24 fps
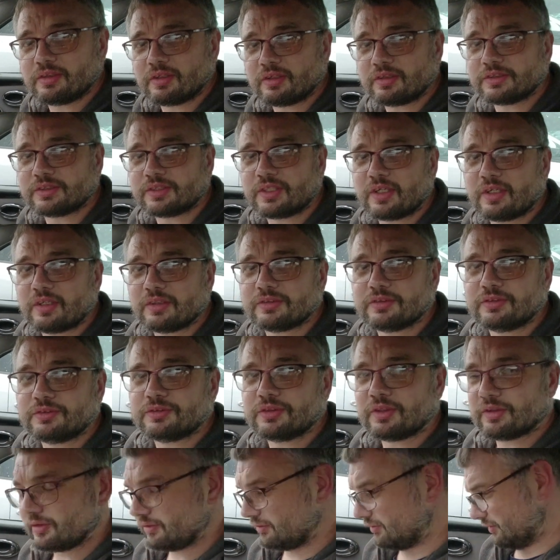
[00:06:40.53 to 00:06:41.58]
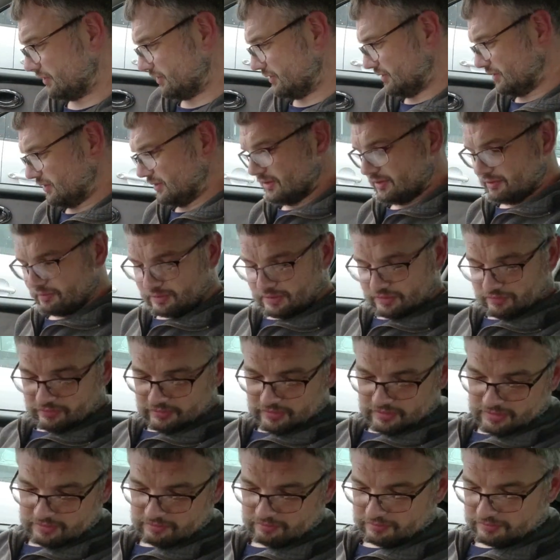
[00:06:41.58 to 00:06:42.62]
nice car to drive with
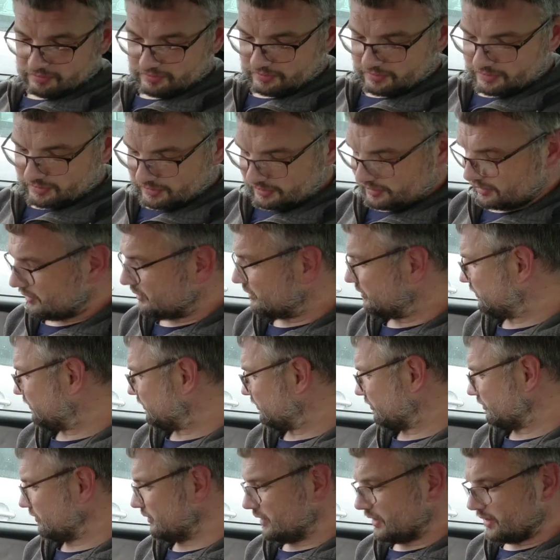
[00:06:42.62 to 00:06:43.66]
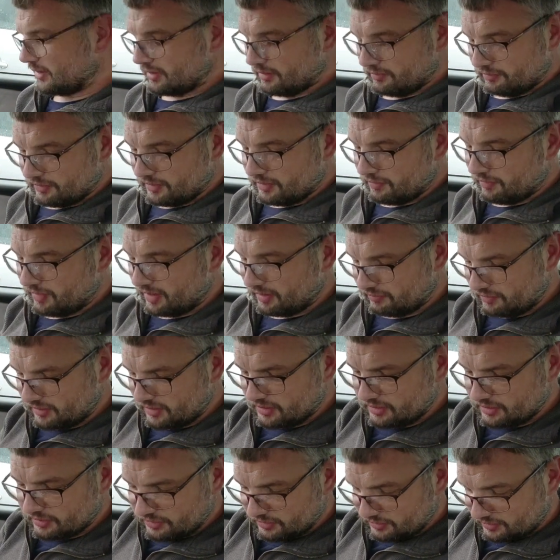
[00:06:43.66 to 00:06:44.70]
the fact that
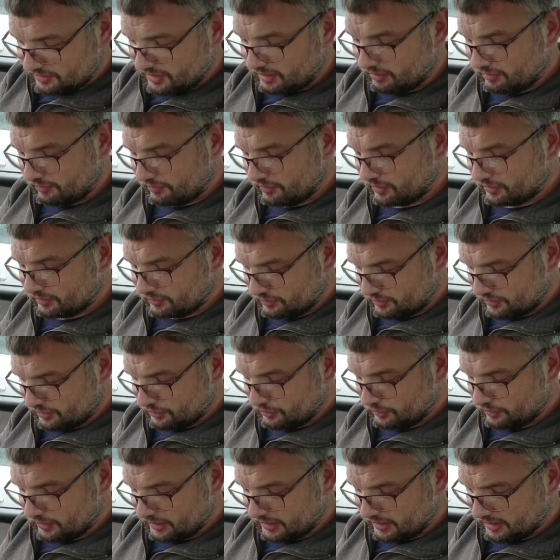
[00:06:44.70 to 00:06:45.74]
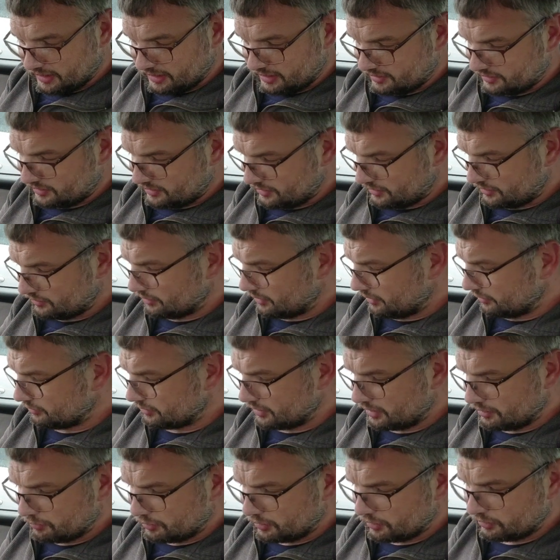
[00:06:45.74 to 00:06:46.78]
you're just terrified of stalling it because it's a right
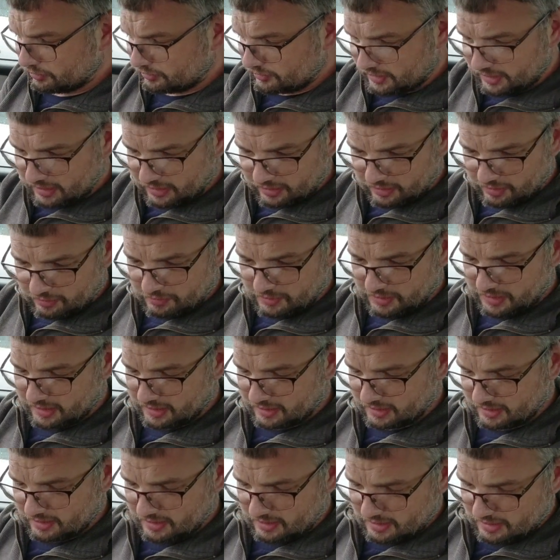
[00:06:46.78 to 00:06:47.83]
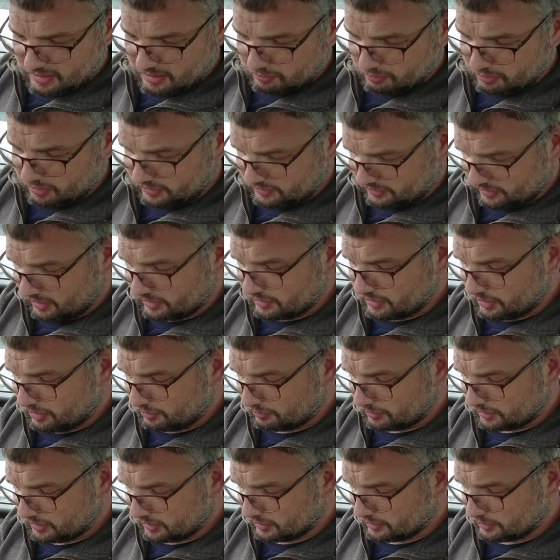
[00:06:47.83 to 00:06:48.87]
rigmarole to get going again. Plus, I know
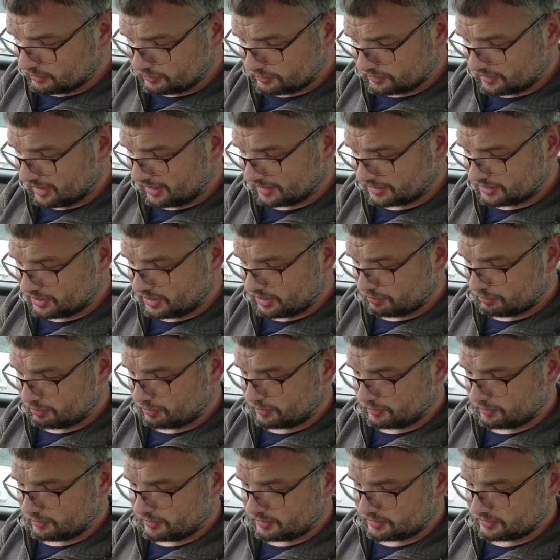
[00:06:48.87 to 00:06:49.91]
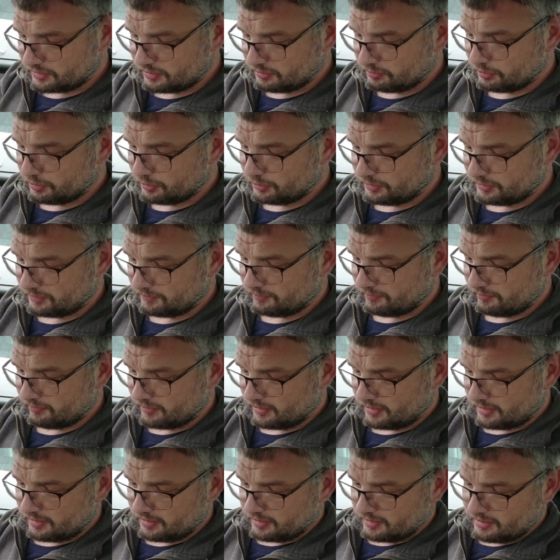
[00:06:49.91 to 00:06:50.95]
I'm going to lose that chip at some point
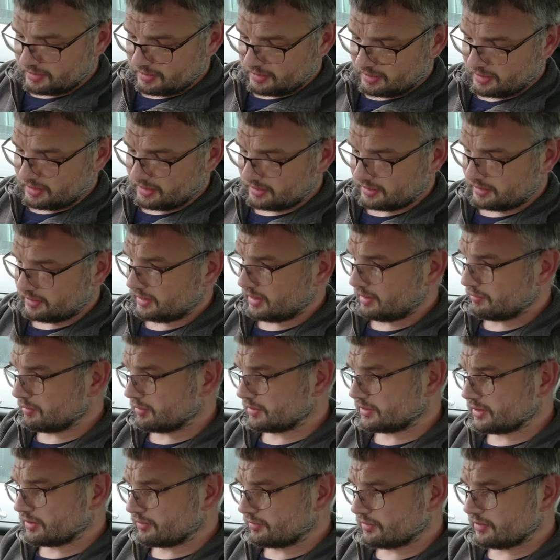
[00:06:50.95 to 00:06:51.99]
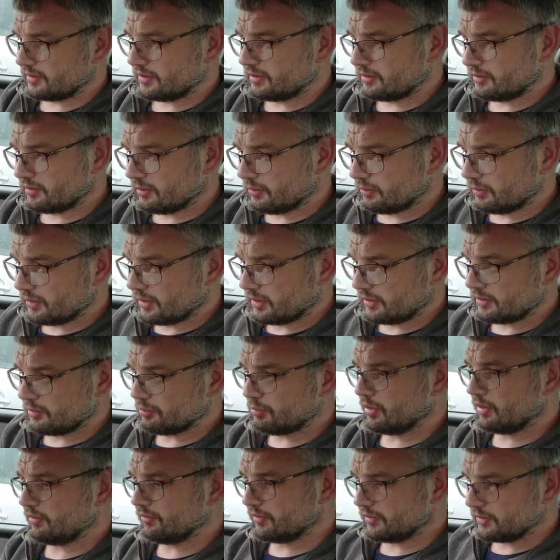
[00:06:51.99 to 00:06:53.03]
and get myself in all kind
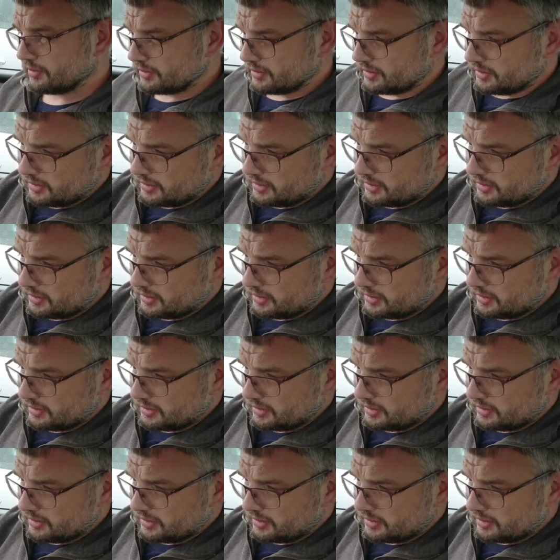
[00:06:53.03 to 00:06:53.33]
of bother.